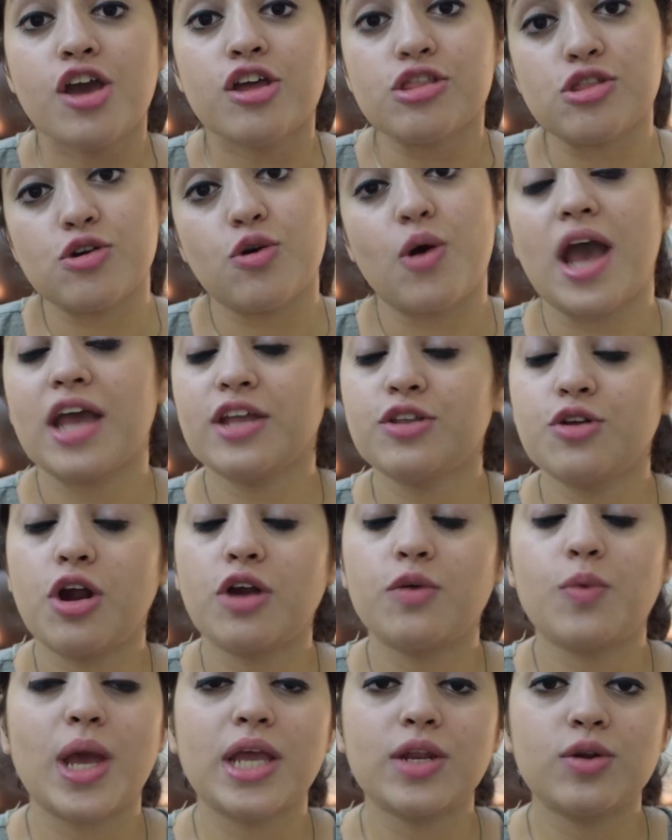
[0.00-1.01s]
So I
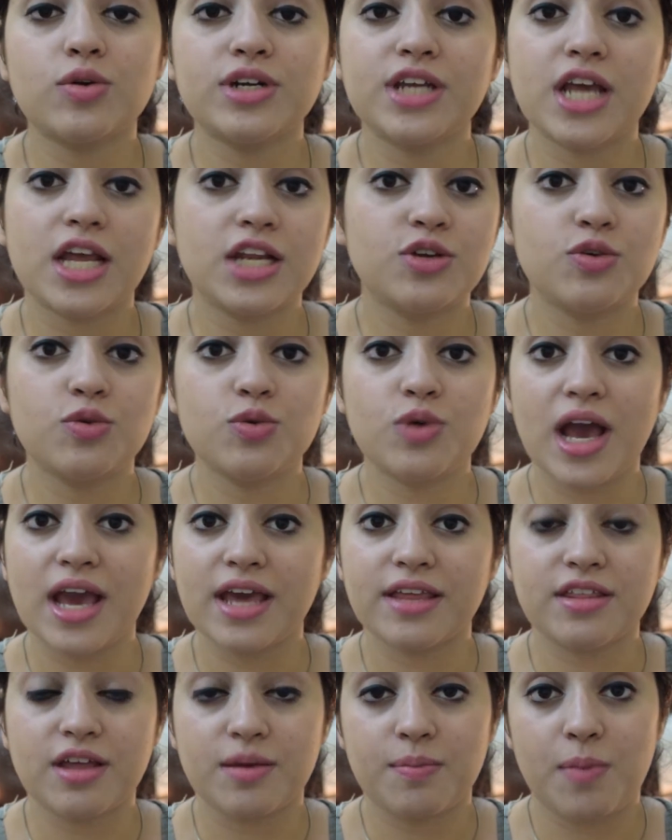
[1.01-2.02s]
thought, why not tell you
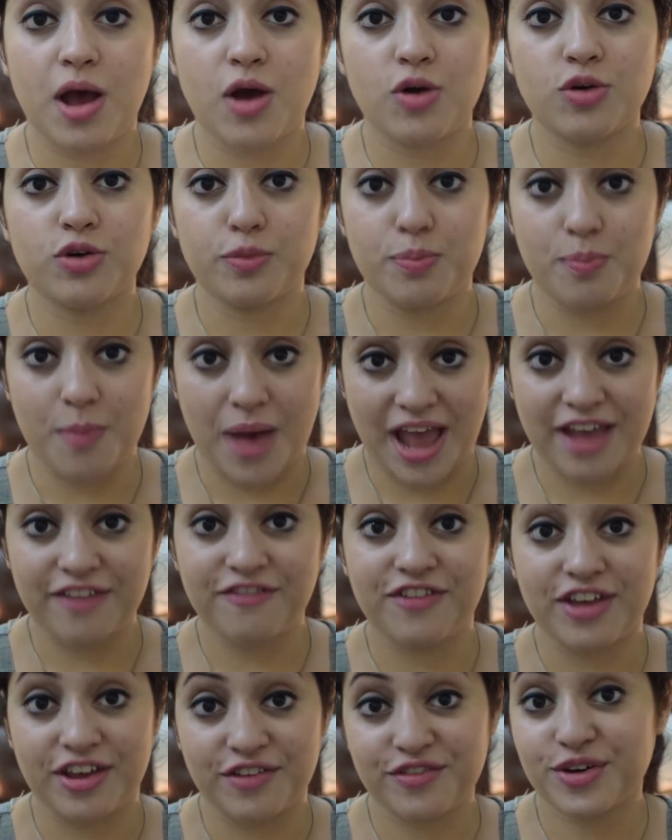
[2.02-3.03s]
guys about my
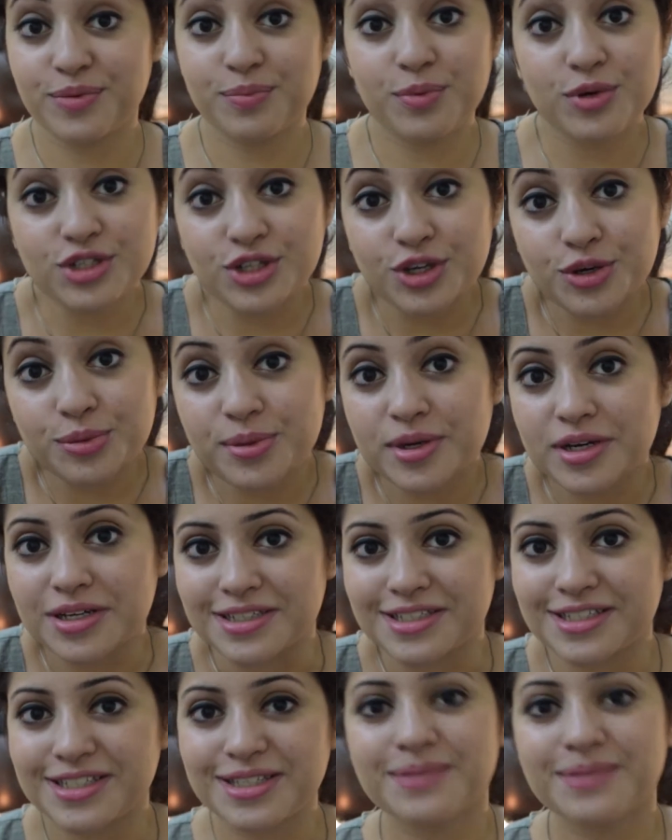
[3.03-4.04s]
favorite booktubers.